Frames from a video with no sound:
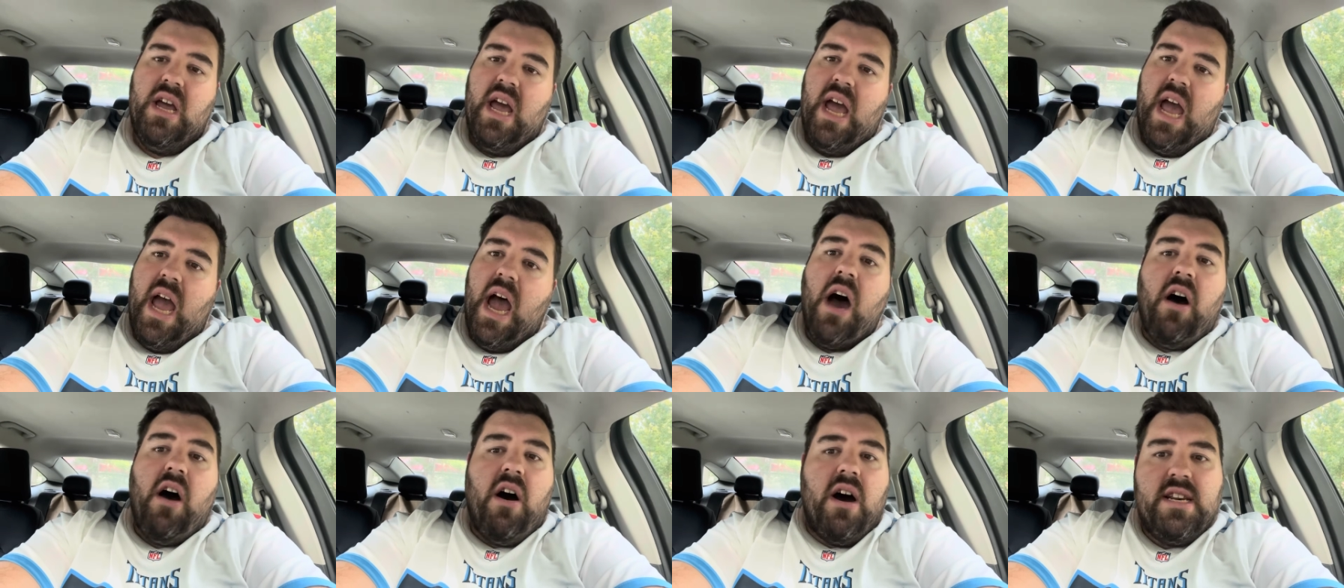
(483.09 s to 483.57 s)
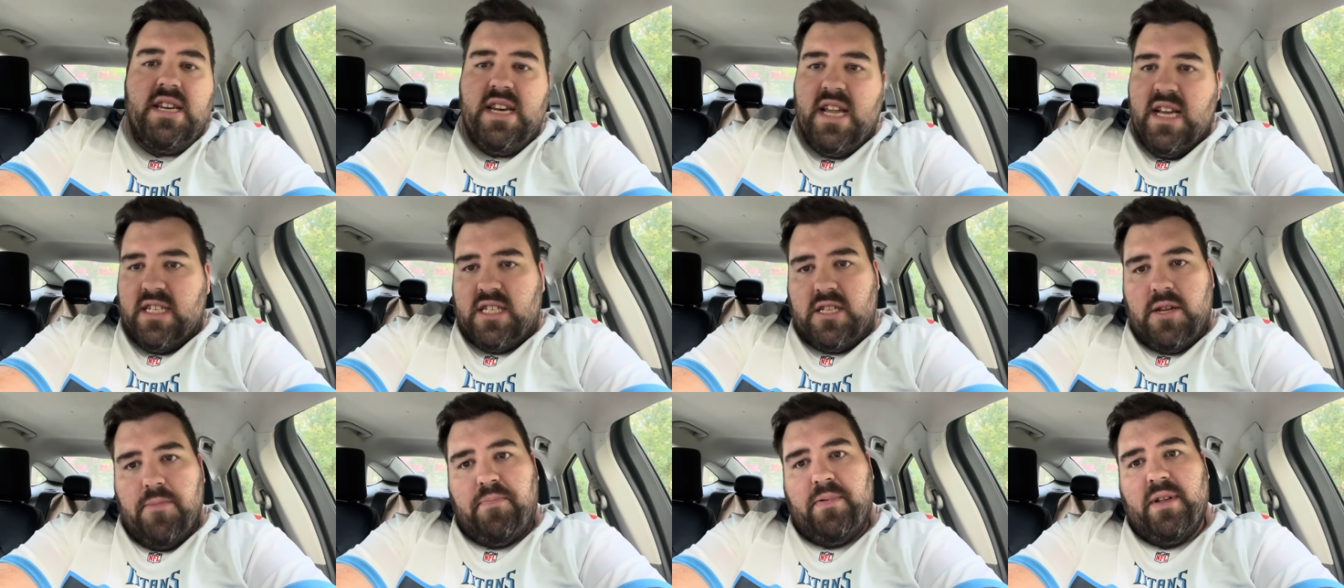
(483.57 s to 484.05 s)
How
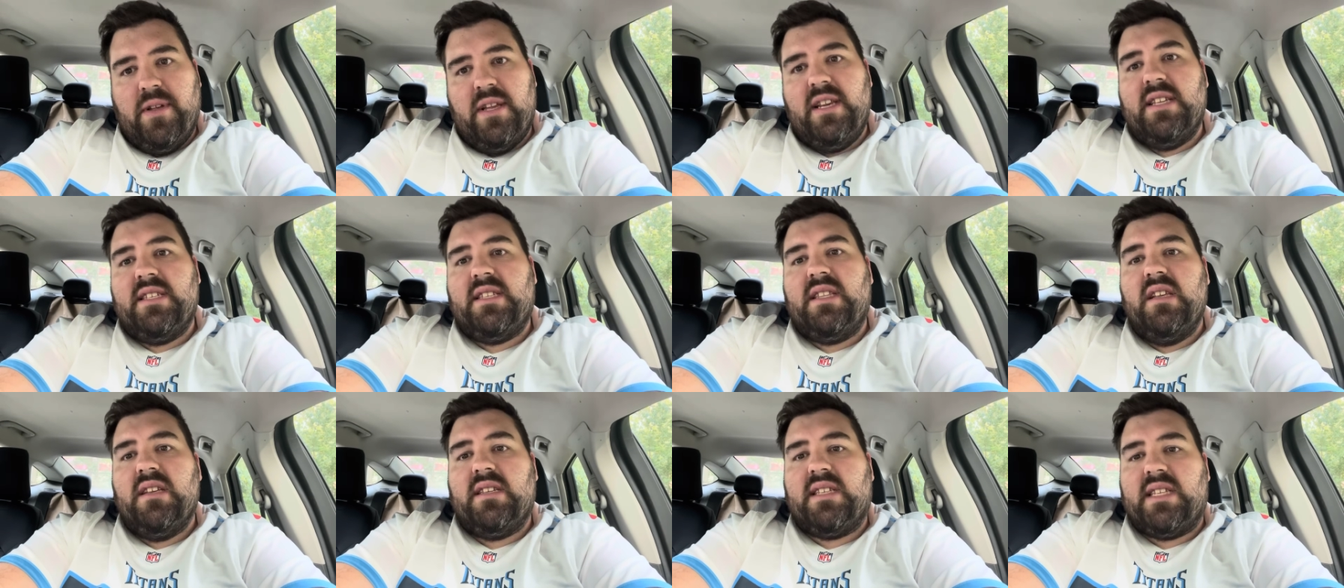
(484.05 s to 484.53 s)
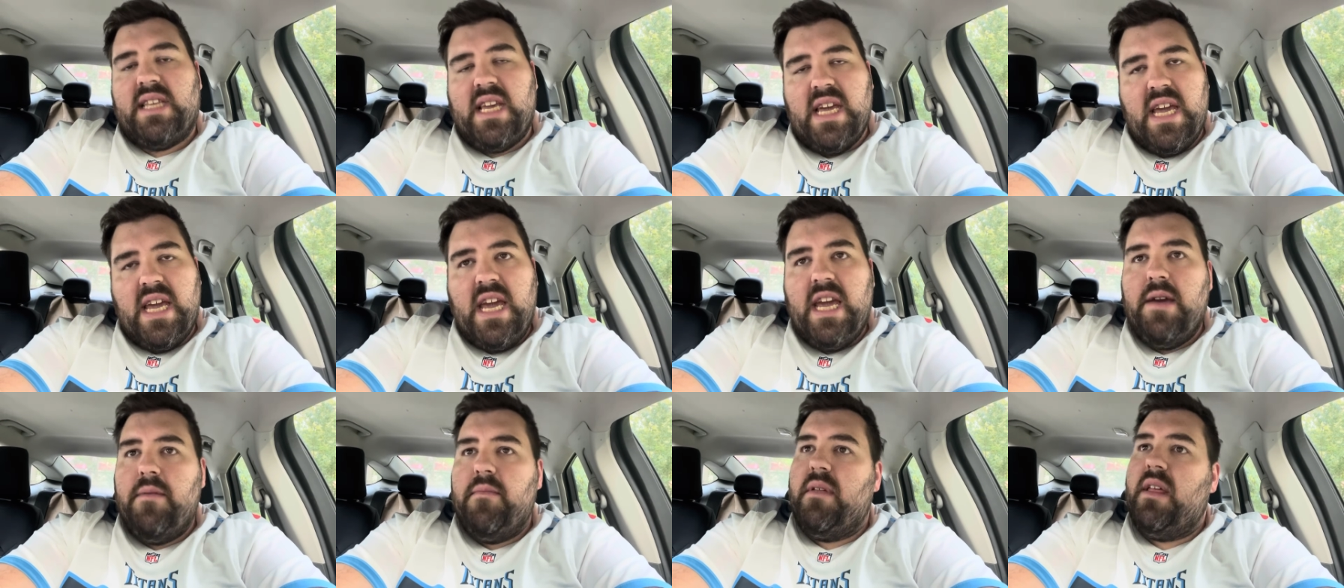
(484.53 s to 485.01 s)
undisciplined is this
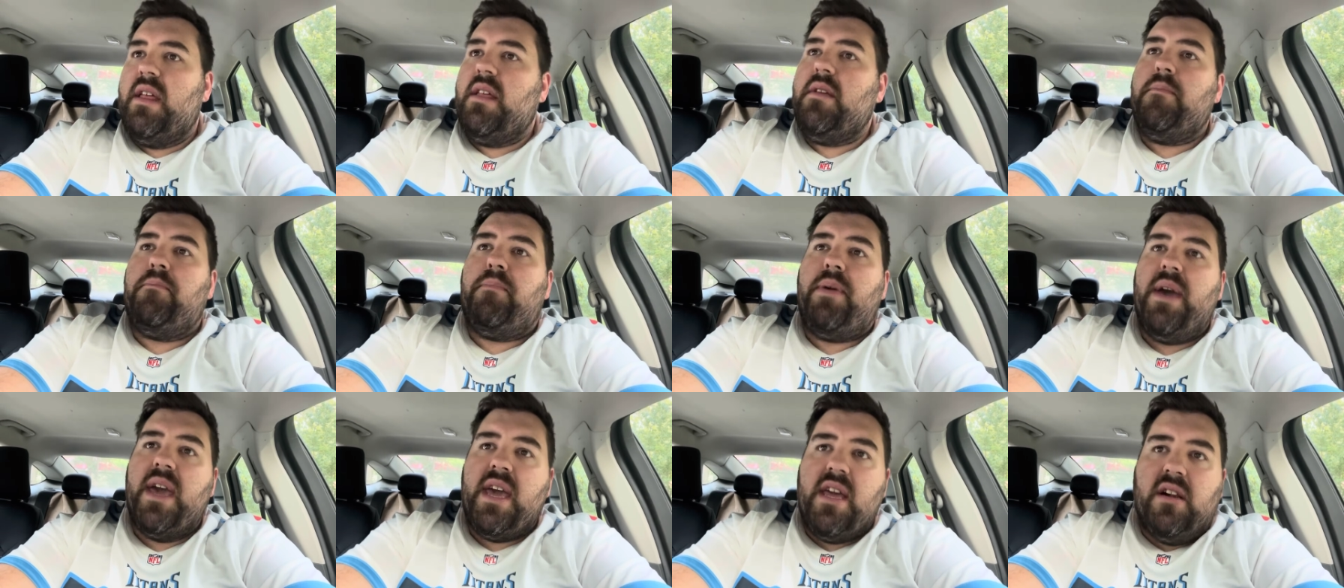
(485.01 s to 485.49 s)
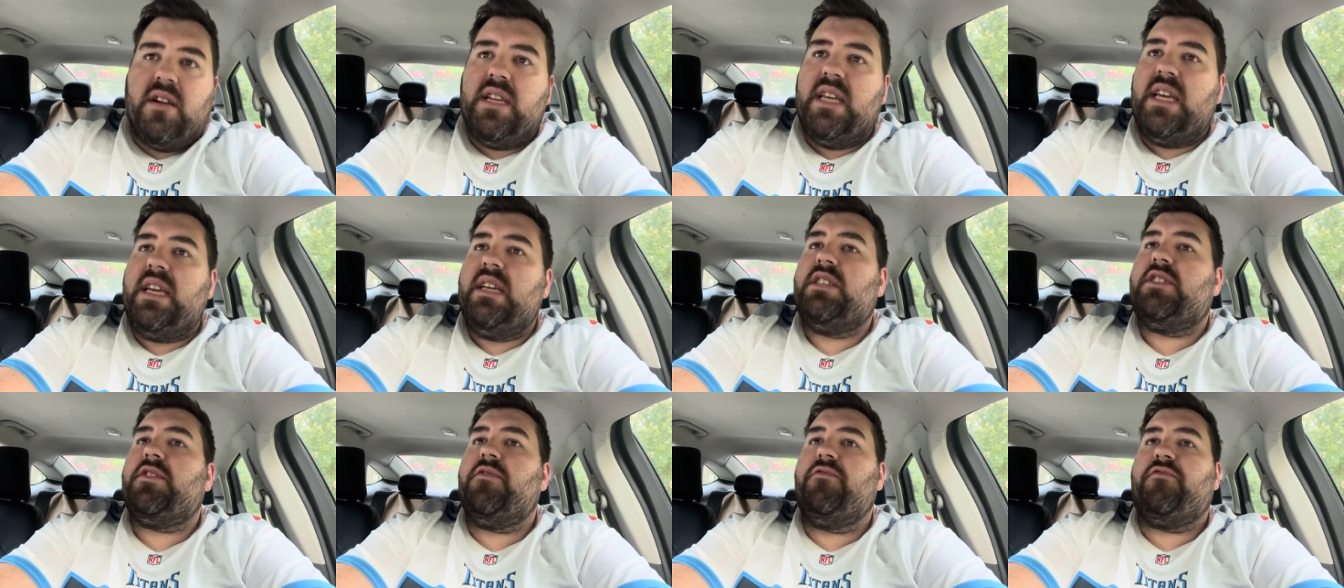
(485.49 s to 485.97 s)
team? Uh,
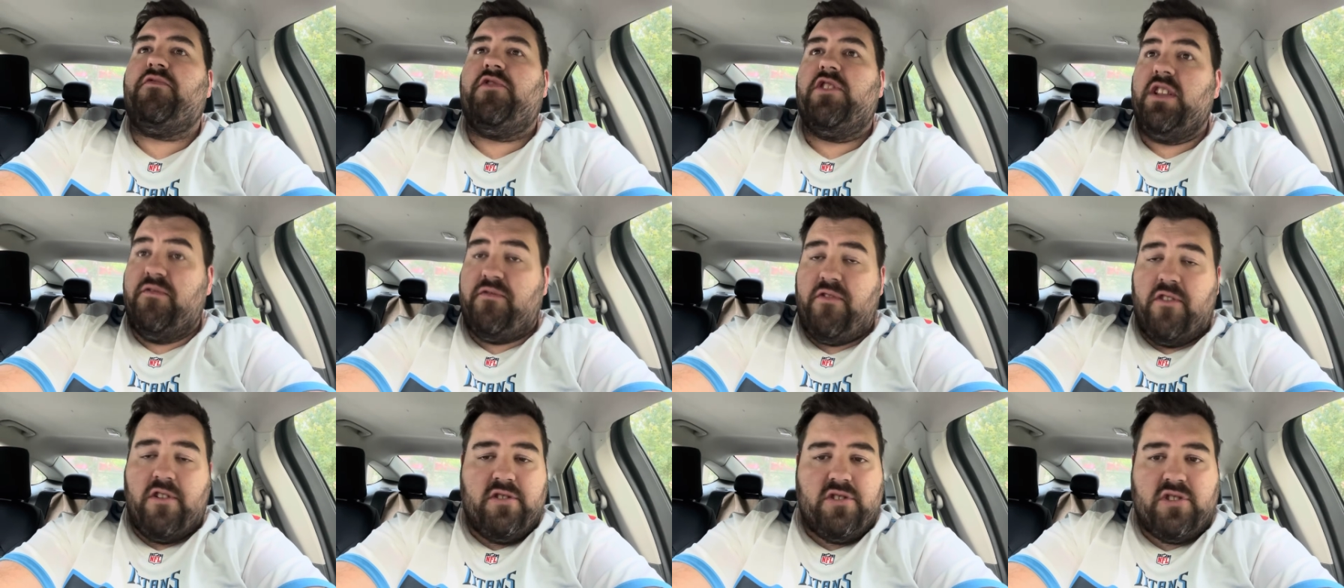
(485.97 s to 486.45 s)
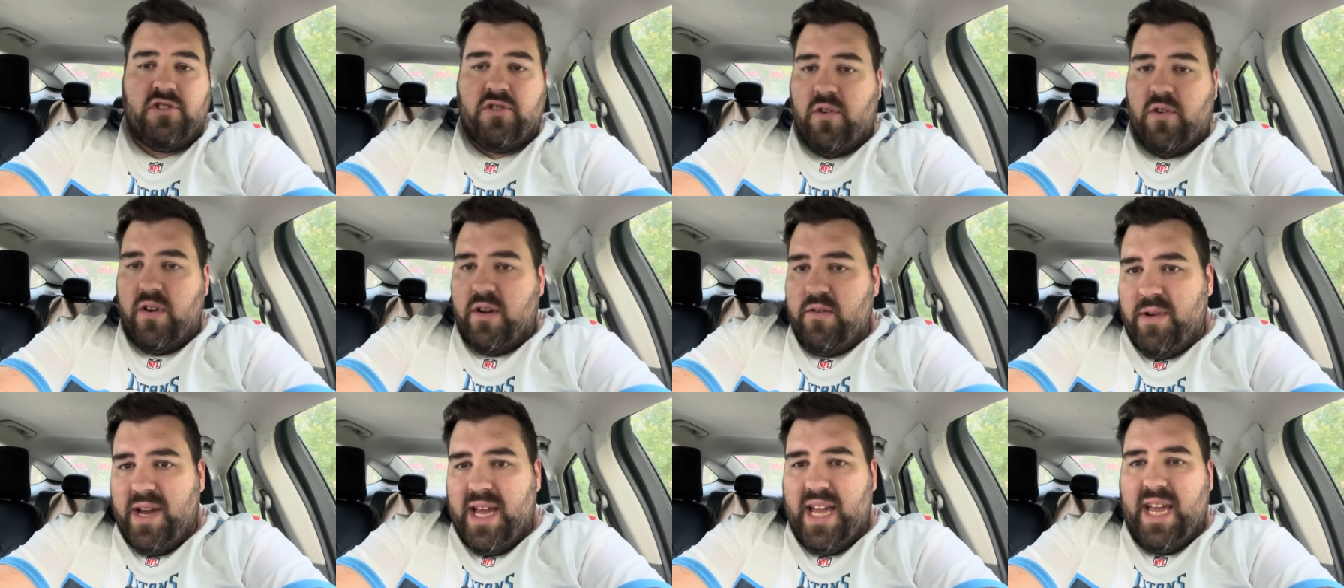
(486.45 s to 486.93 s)
penalties for the first
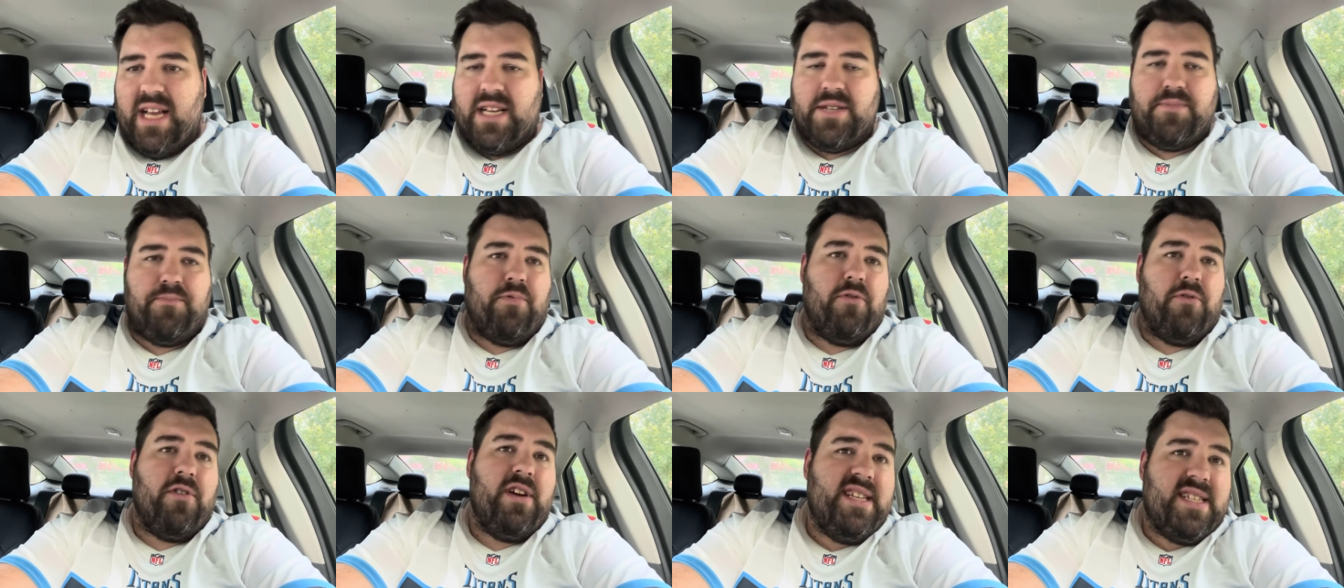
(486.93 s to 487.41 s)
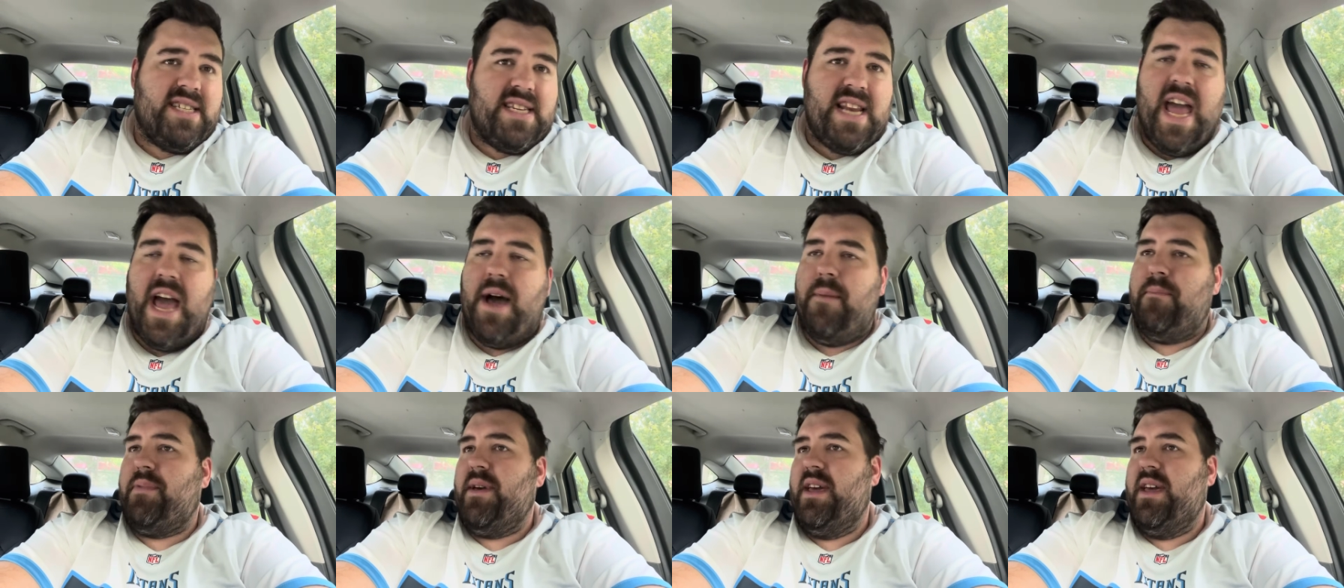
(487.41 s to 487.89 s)
three weeks, pre
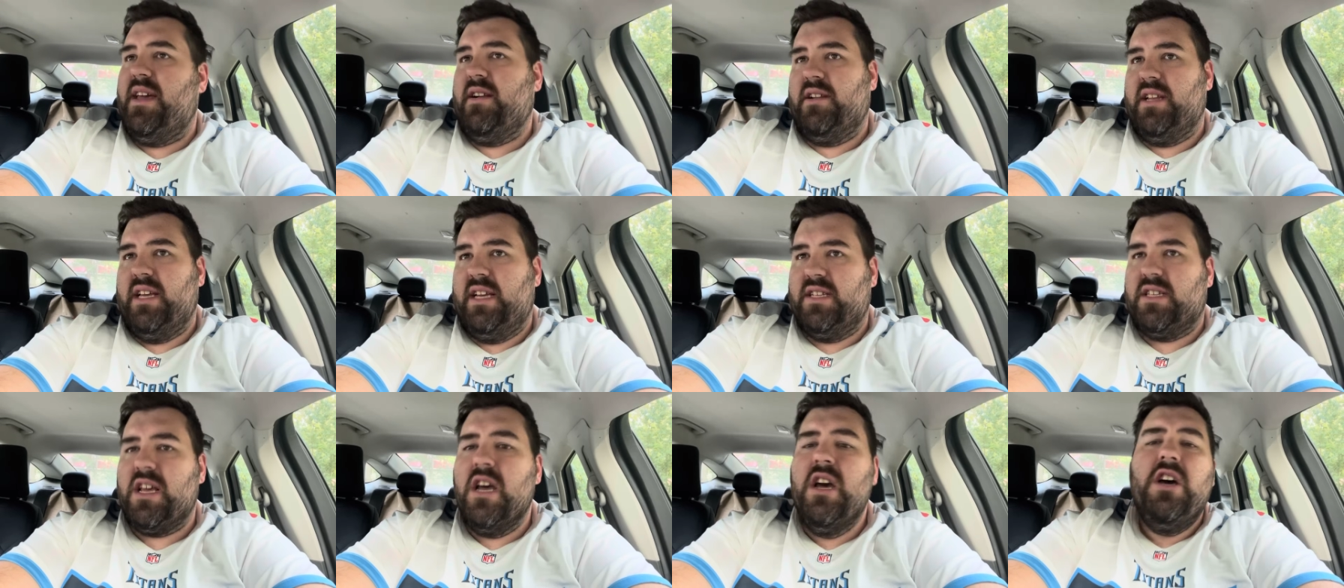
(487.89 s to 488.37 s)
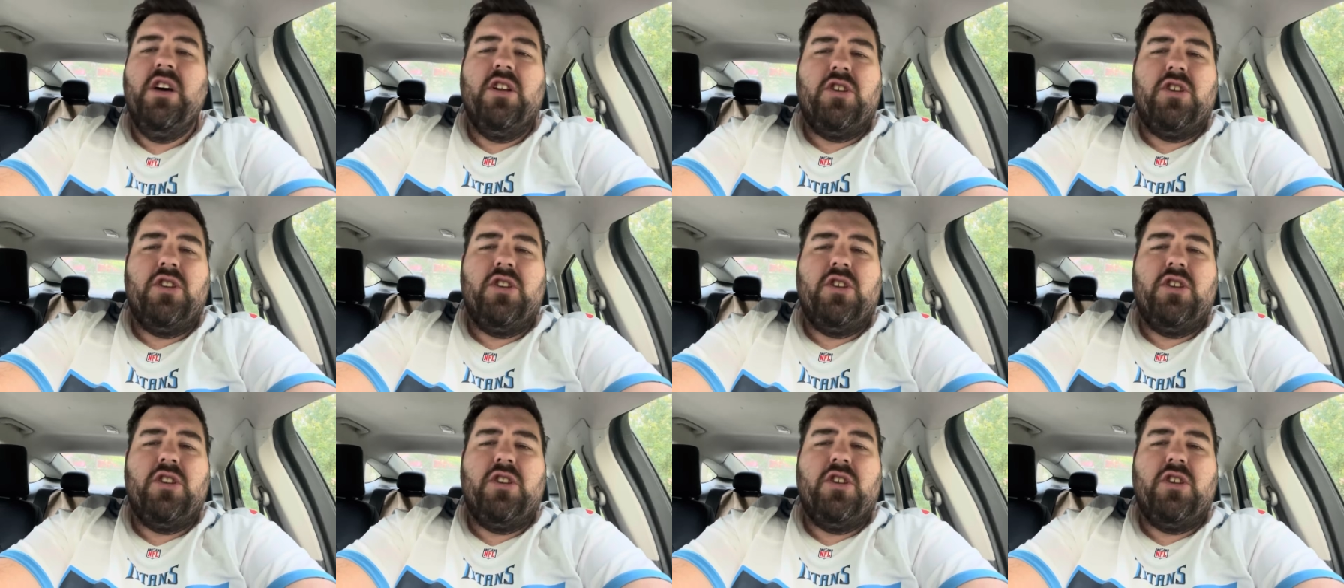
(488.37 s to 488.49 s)
snap penalties.